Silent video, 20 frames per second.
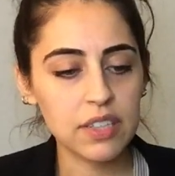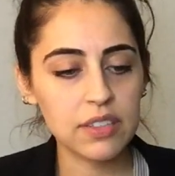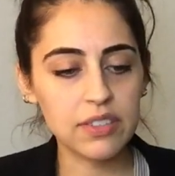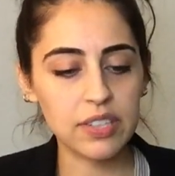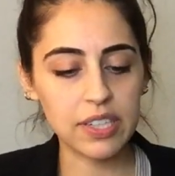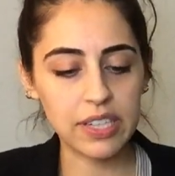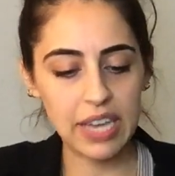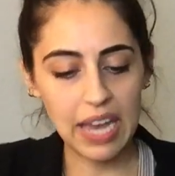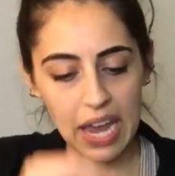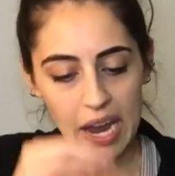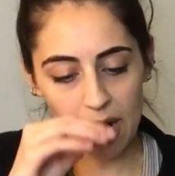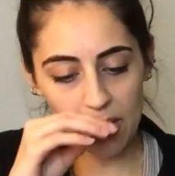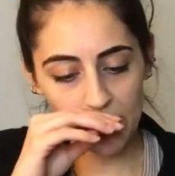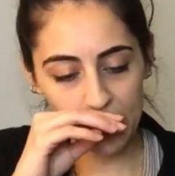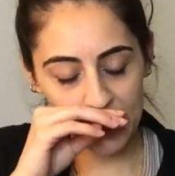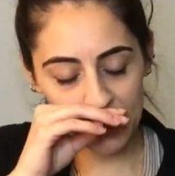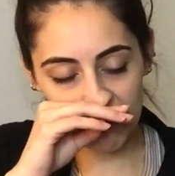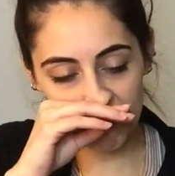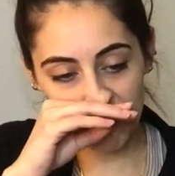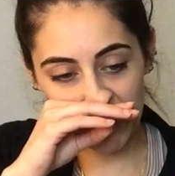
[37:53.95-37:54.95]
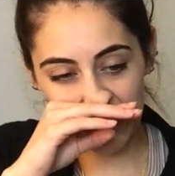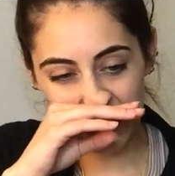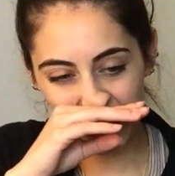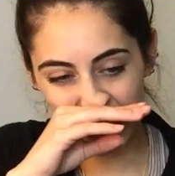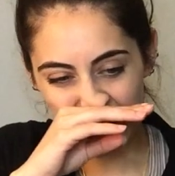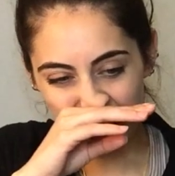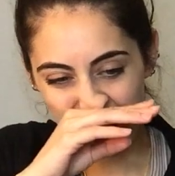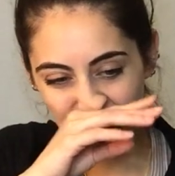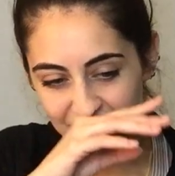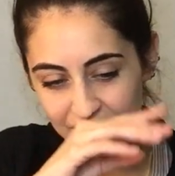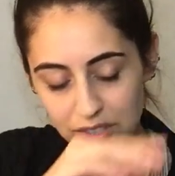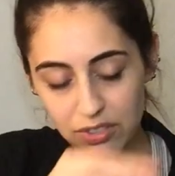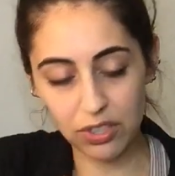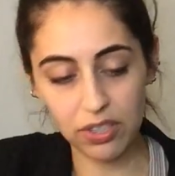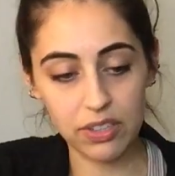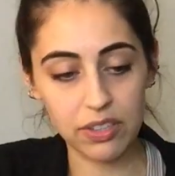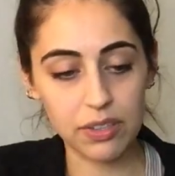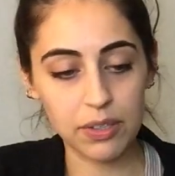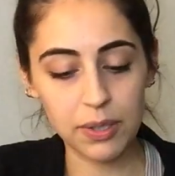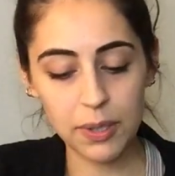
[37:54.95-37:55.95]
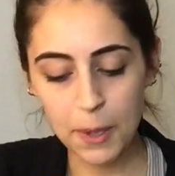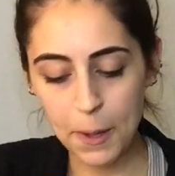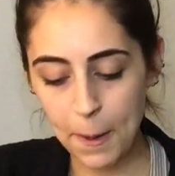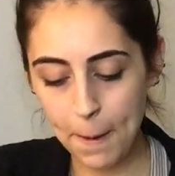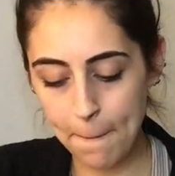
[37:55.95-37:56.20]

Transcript: to carry and very heavy to